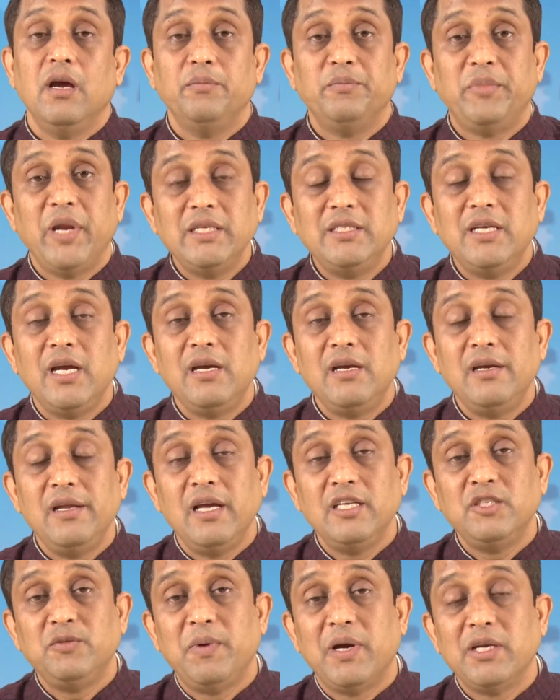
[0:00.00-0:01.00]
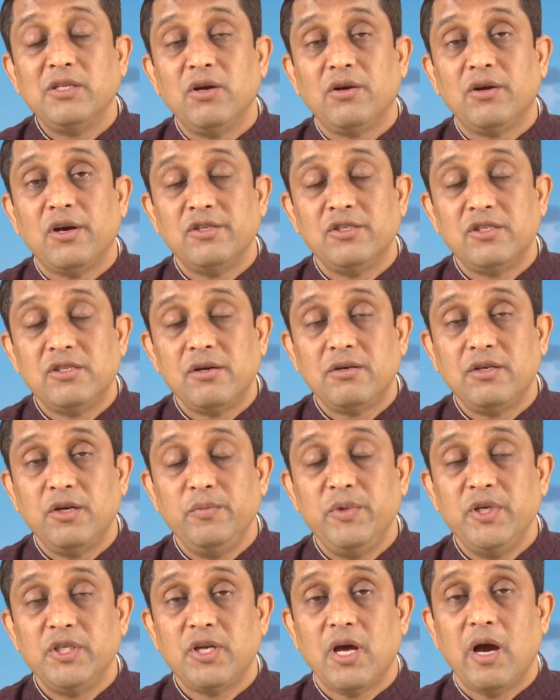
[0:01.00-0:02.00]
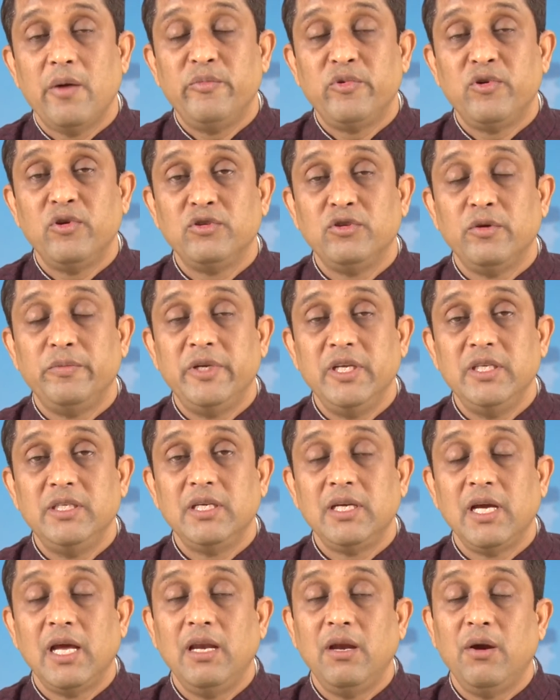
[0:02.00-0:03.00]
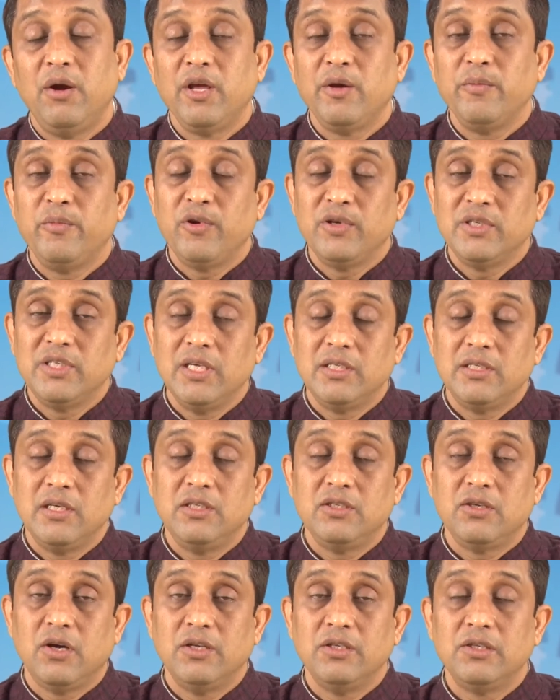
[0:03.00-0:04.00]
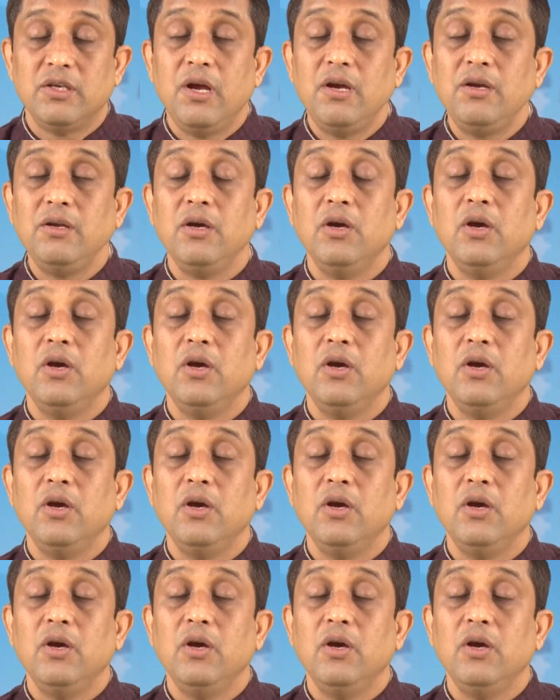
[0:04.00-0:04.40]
presently, as per the constructivist approach of teaching and learning process is concerned,